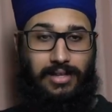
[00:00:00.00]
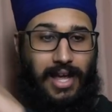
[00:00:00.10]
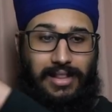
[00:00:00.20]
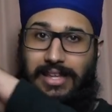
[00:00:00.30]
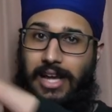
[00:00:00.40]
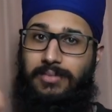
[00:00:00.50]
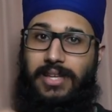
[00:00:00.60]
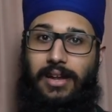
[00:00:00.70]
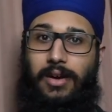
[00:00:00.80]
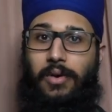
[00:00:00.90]
Ellie comes
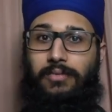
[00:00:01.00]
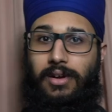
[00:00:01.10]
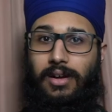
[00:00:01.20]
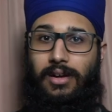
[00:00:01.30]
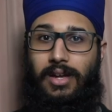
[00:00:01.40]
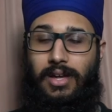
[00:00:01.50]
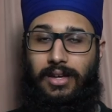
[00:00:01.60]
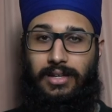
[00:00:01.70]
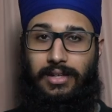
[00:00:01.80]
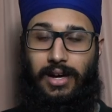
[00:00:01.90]
at her with her
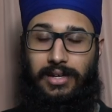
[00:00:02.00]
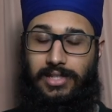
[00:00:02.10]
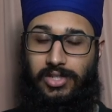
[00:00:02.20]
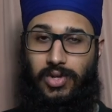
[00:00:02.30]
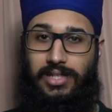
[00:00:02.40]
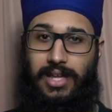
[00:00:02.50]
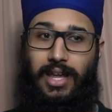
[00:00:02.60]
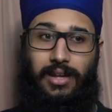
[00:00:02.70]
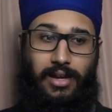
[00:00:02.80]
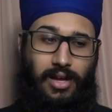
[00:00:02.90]
gun and just tries to
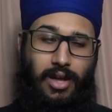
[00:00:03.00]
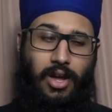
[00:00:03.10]
hit her.